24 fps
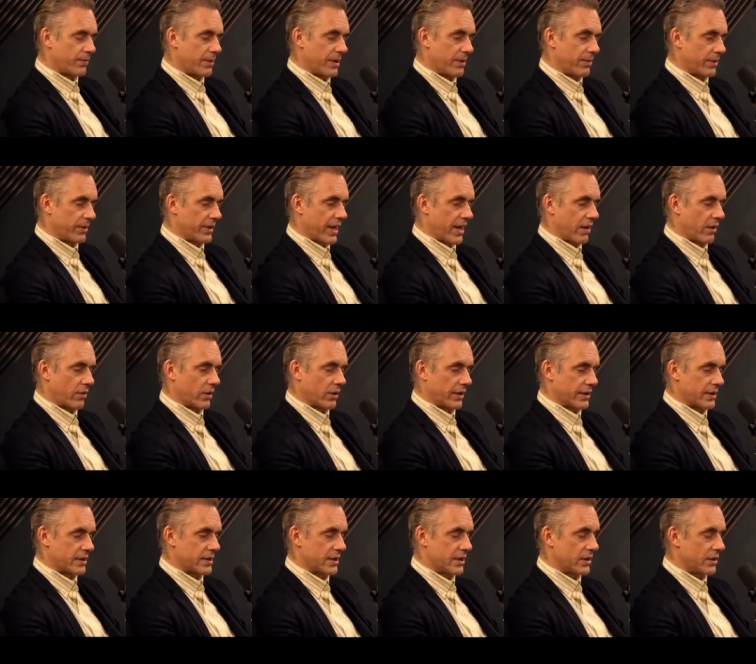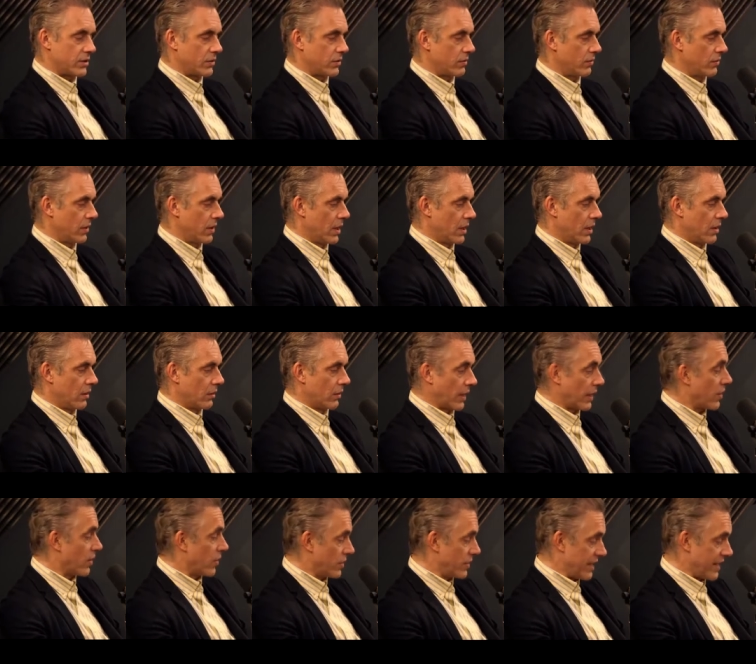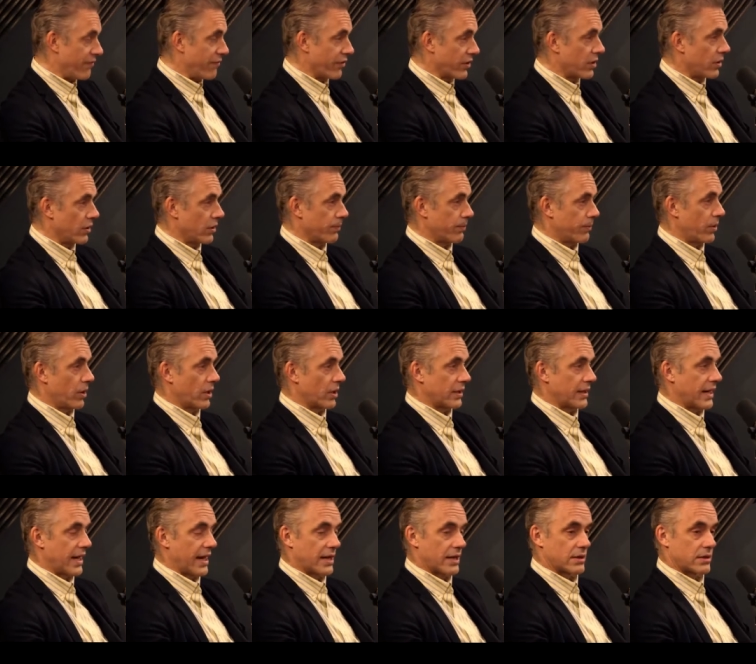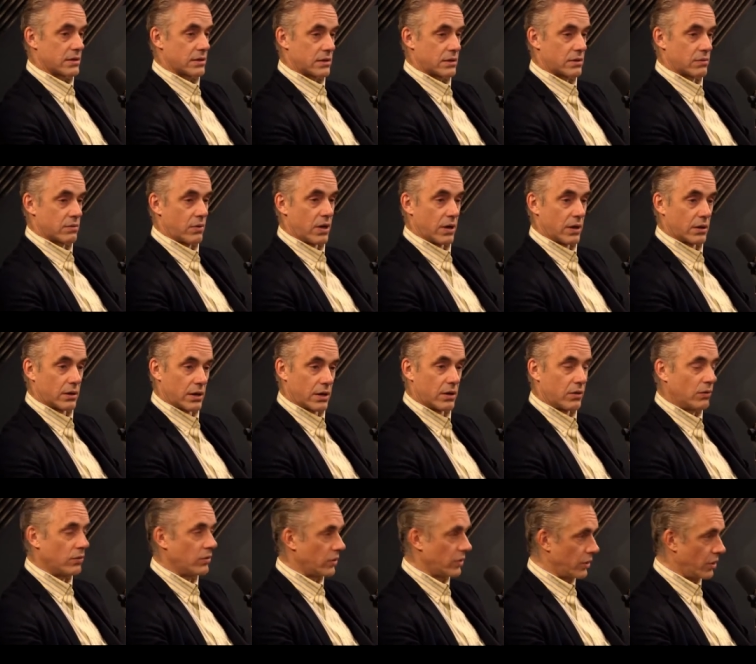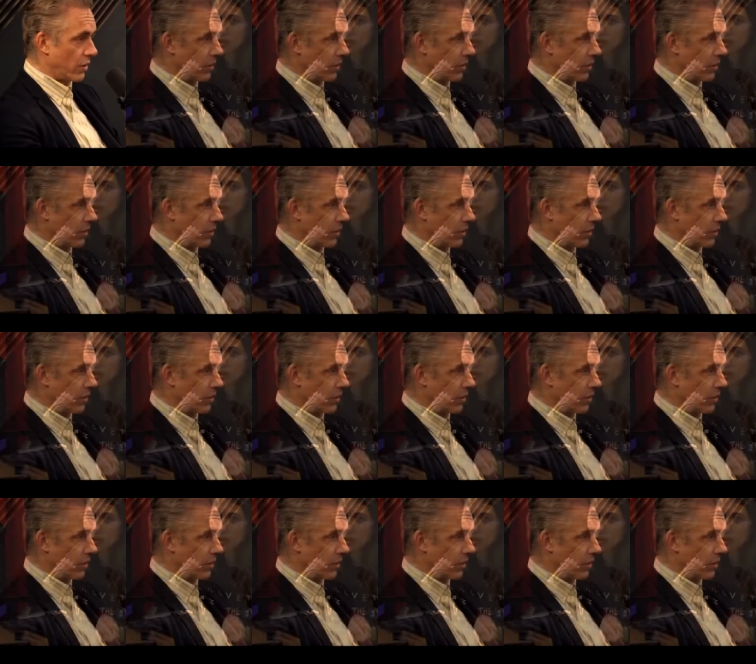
now are listening to like difficult podcasts. Yeah, well, educational. You